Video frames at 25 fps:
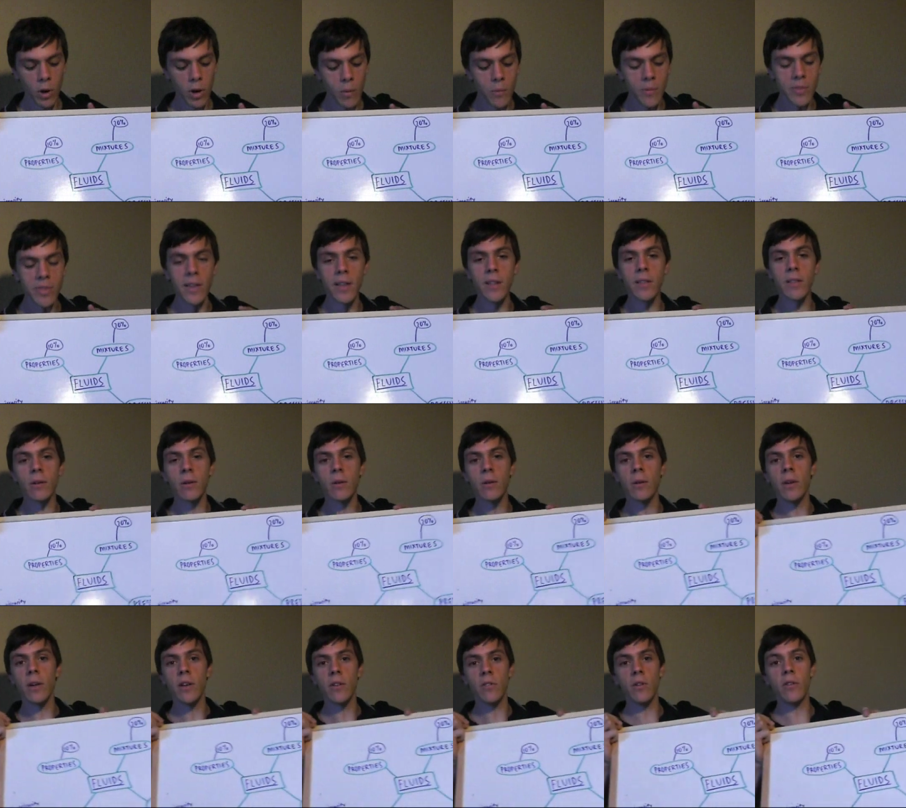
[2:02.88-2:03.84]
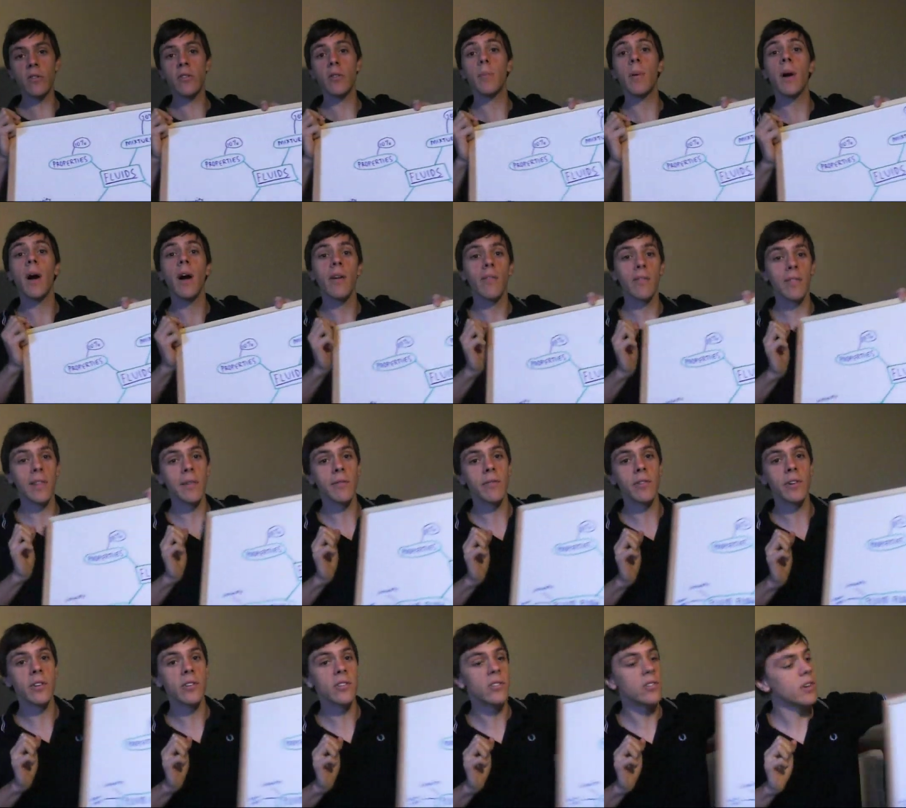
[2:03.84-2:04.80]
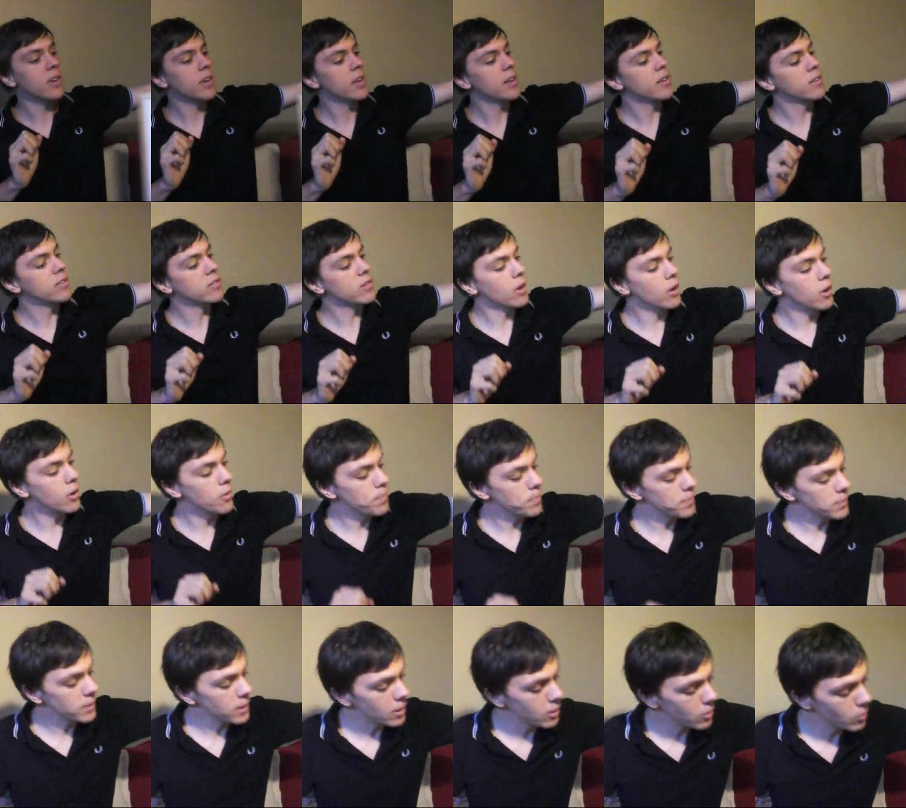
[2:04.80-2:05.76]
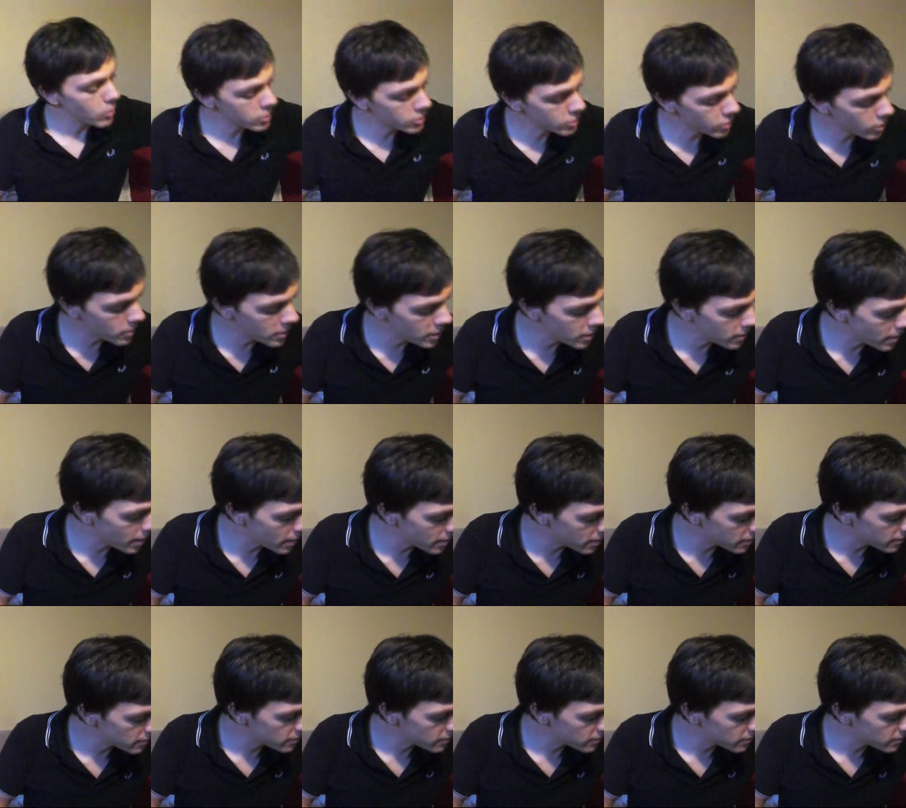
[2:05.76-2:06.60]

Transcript: What I would then do is use the power of leverage. So what do I mean about